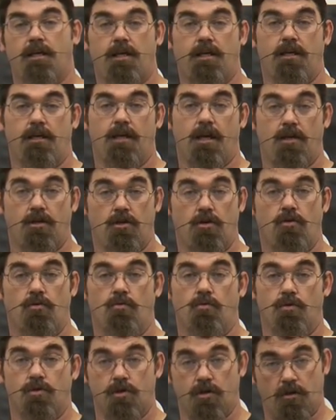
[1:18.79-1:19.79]
heat, and
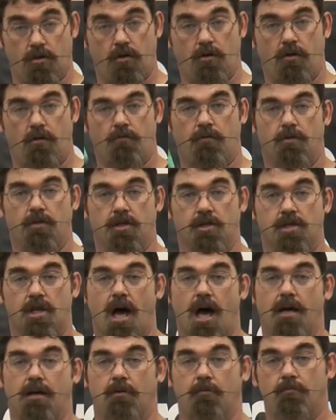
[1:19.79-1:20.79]
use for this
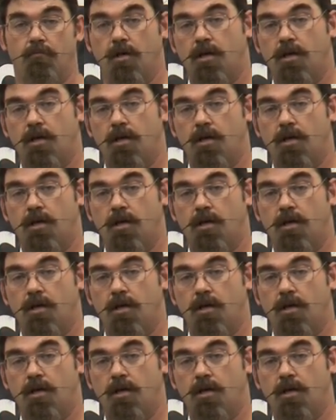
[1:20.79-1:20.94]
item.